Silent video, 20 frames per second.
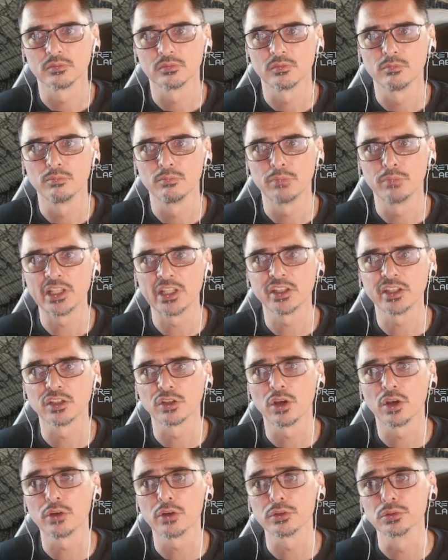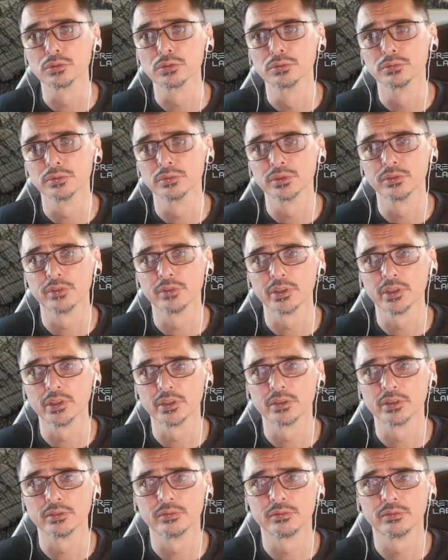A bit like a koru,
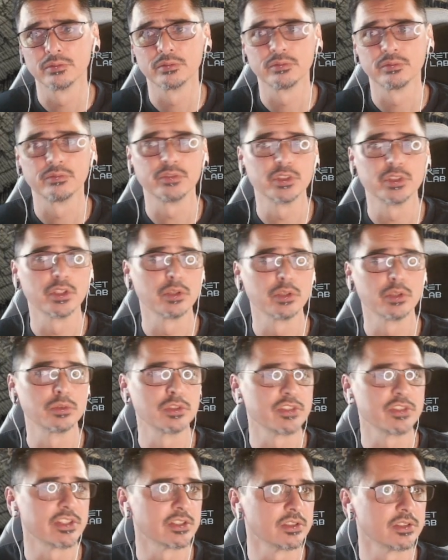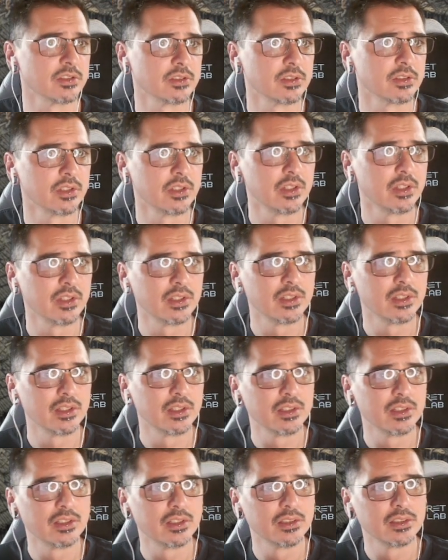you know, New Zealand,
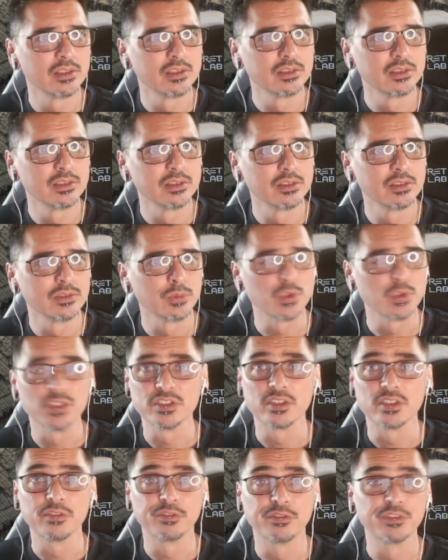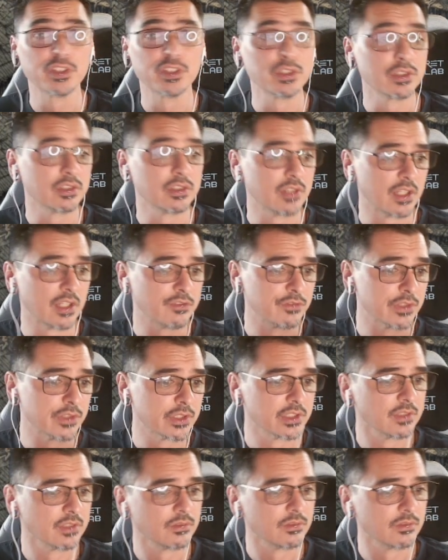which is the fern unfurling.